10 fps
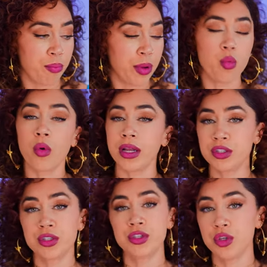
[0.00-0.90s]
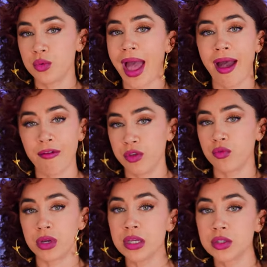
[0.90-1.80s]
But once you have the
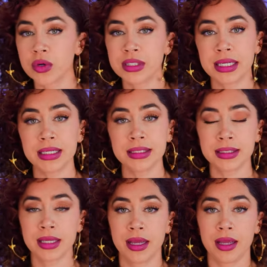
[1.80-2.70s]
resources,